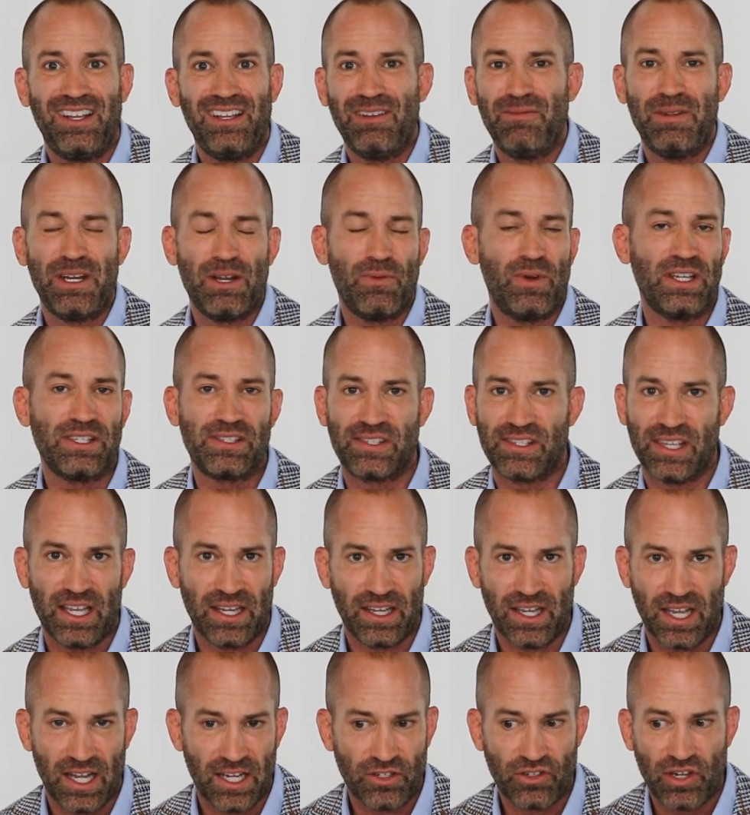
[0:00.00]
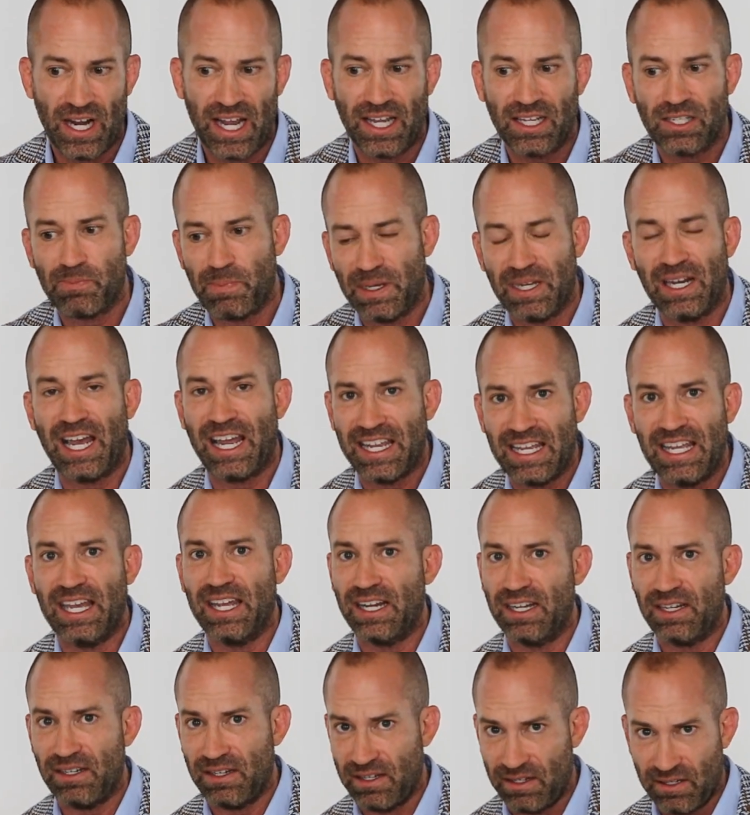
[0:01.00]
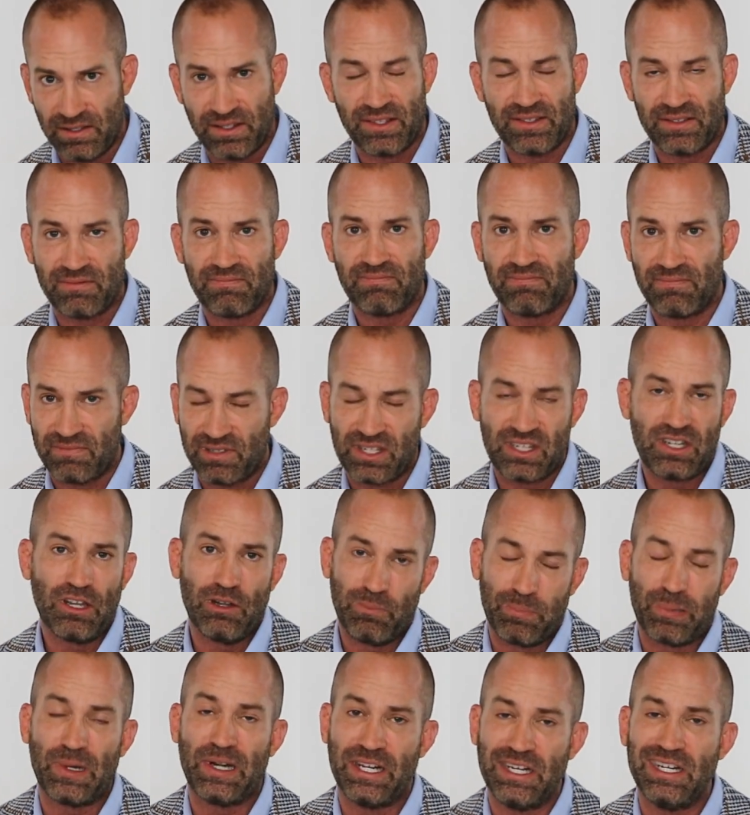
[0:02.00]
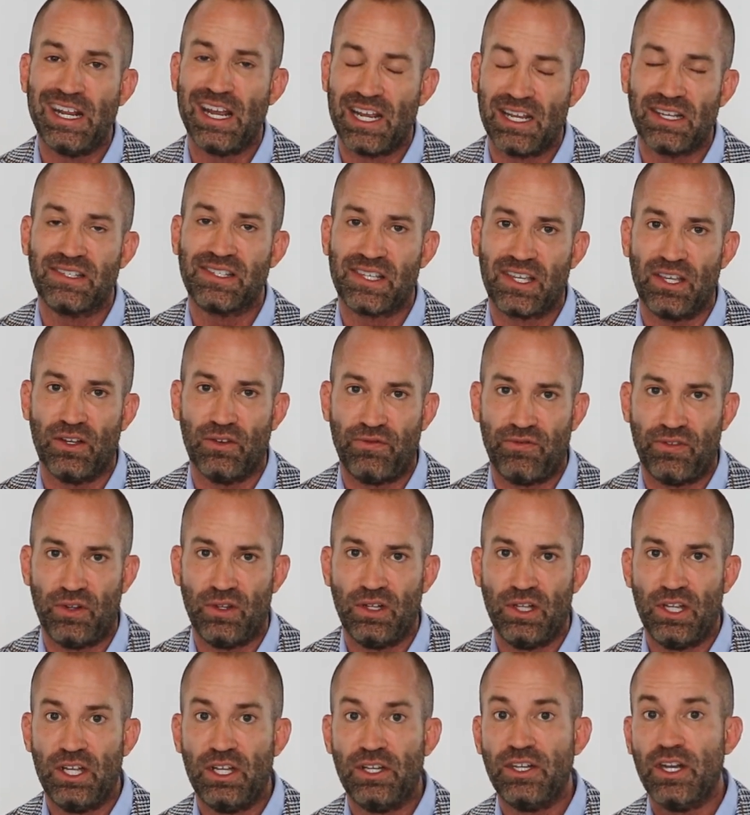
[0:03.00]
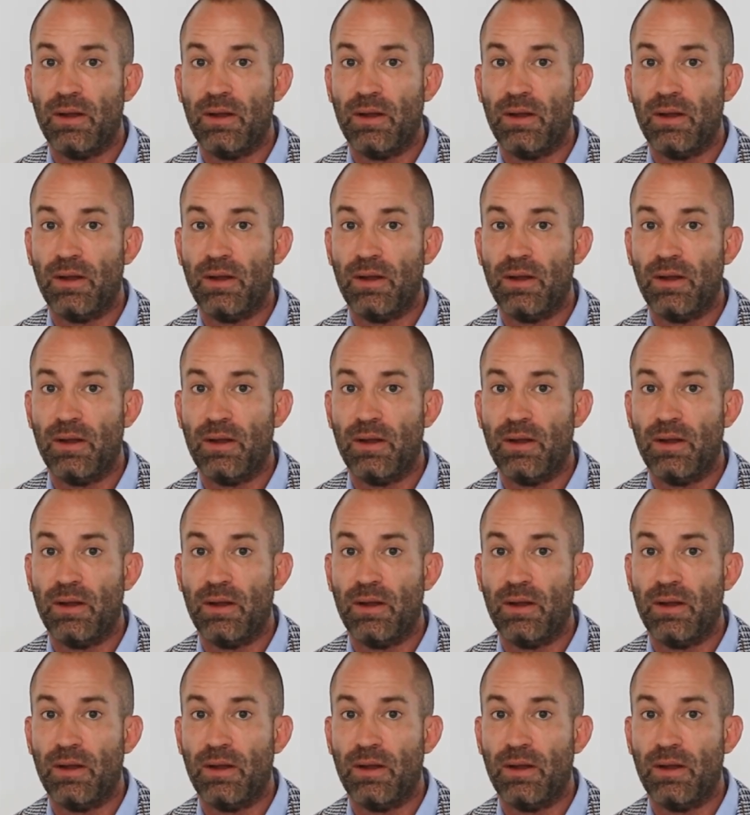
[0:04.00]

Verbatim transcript: Nobody wants to sign contracts, but I get it. It's still pretty dang skillful.